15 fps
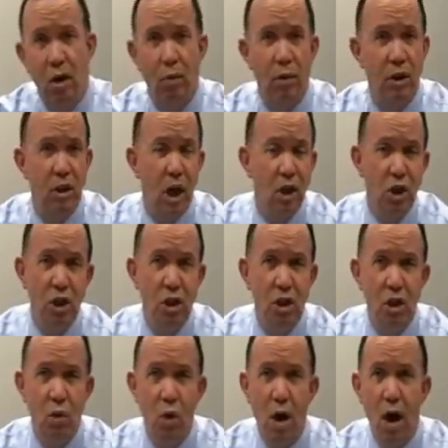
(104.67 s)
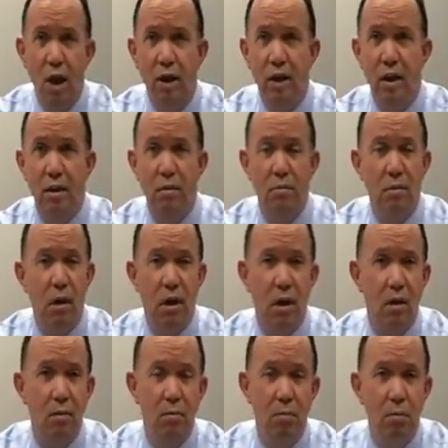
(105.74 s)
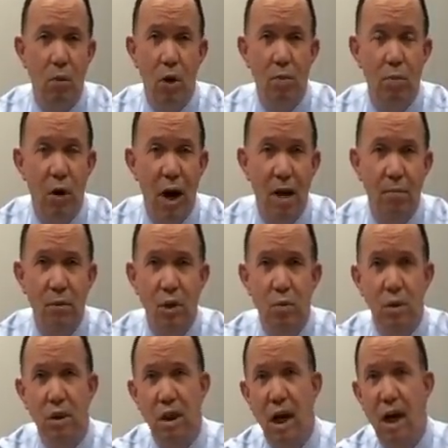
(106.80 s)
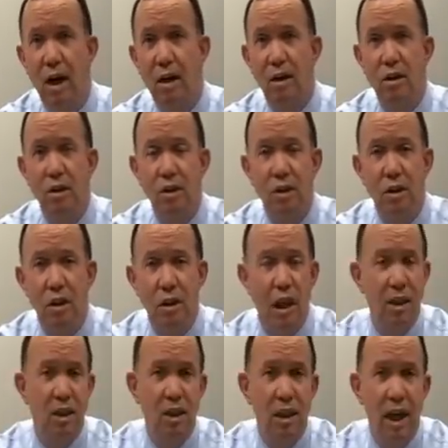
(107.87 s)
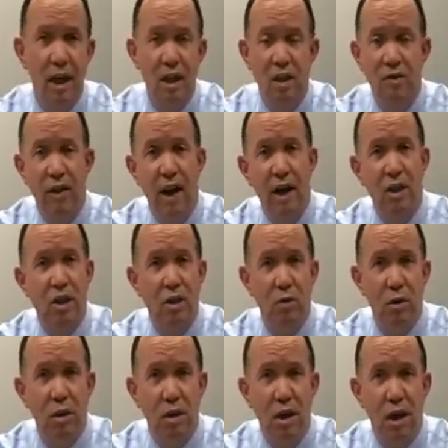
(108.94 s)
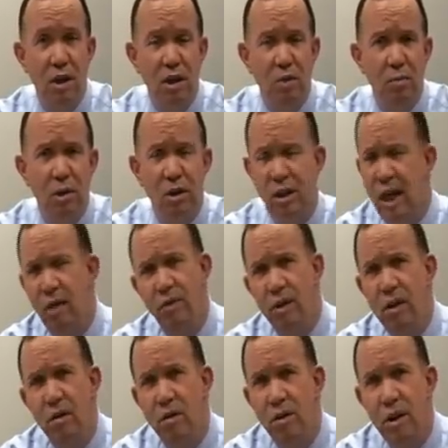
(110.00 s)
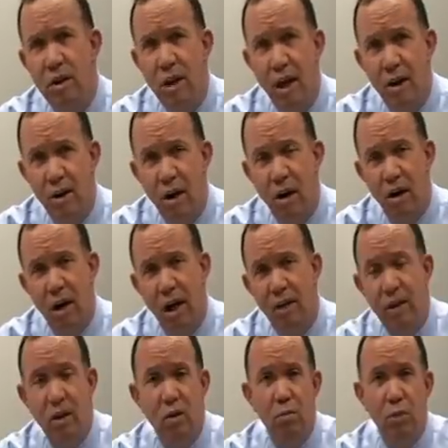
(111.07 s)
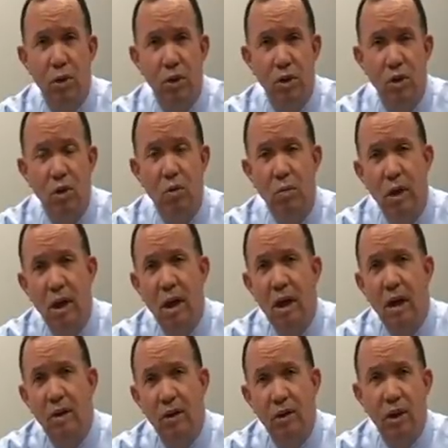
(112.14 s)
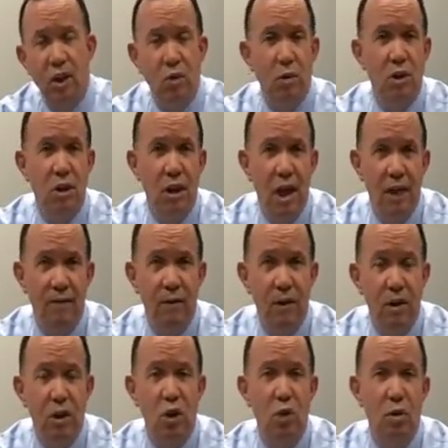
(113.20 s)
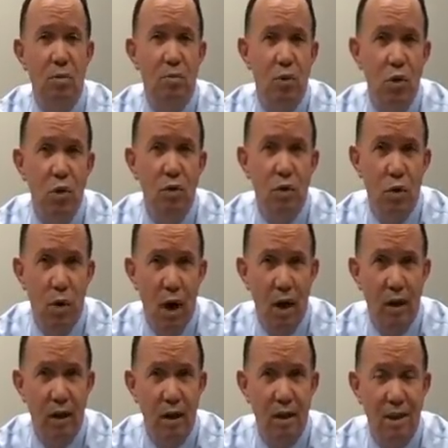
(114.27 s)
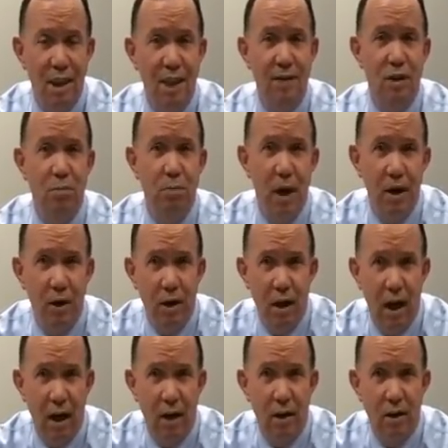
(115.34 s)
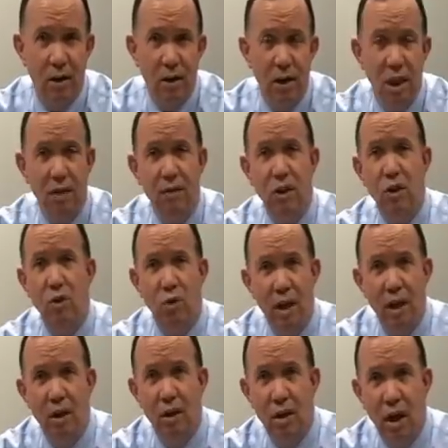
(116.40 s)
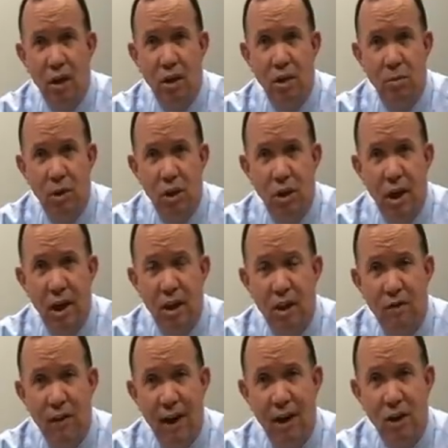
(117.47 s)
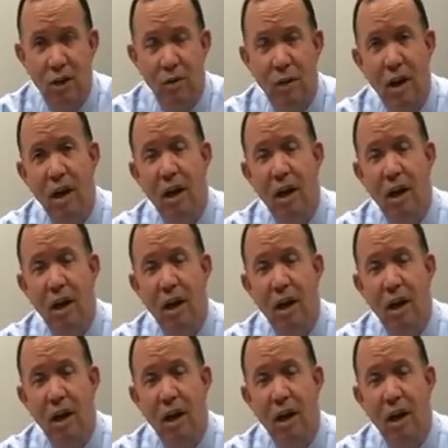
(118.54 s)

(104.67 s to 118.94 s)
reduction in quality, more problems with cars, less satisfaction with the customers? I don't think you'd think that at all. I think you'd presume that this was an effort to improve quality, to give us better cars, to give us greater customer satisfaction.